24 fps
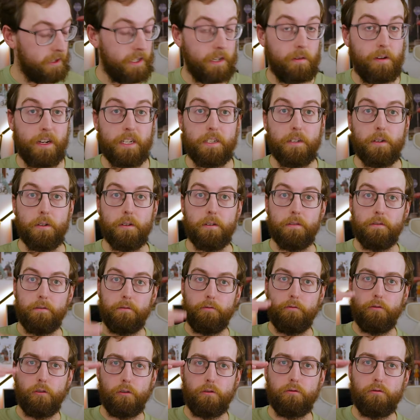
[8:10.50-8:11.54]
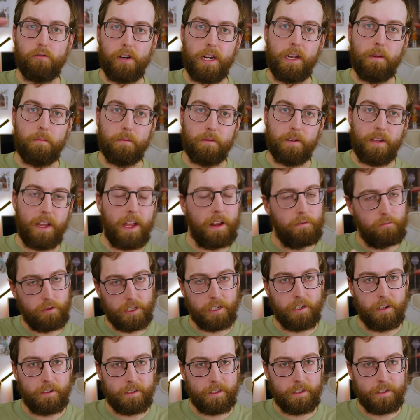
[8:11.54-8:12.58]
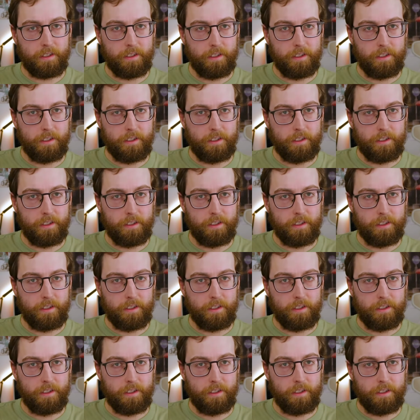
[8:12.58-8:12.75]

character full frame every shot,